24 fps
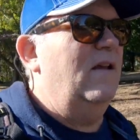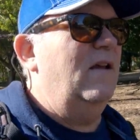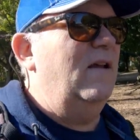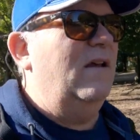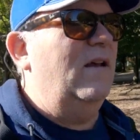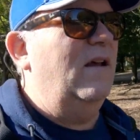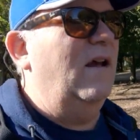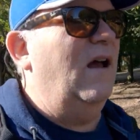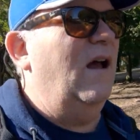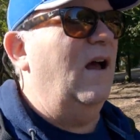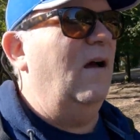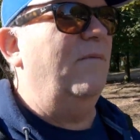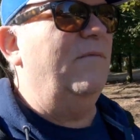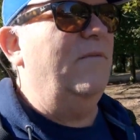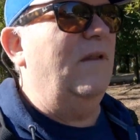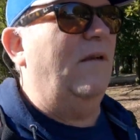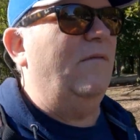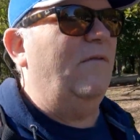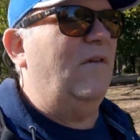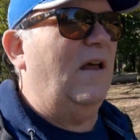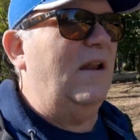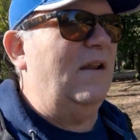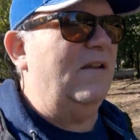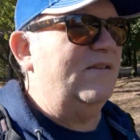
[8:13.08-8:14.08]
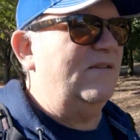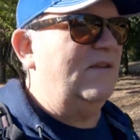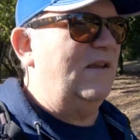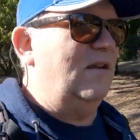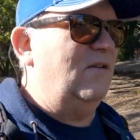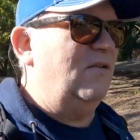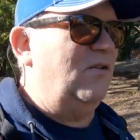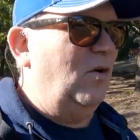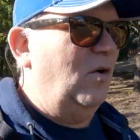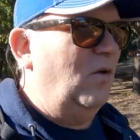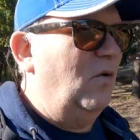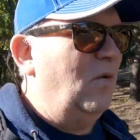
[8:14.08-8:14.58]
that I've got it set
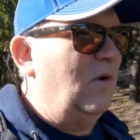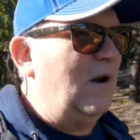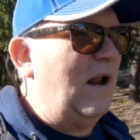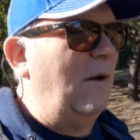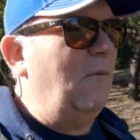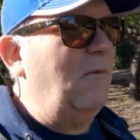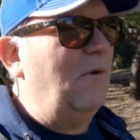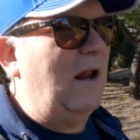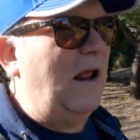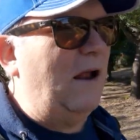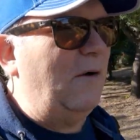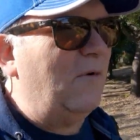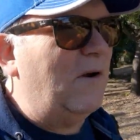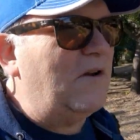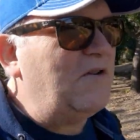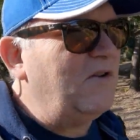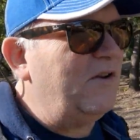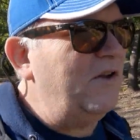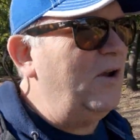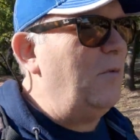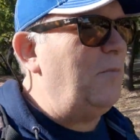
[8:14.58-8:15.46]
to. When I originally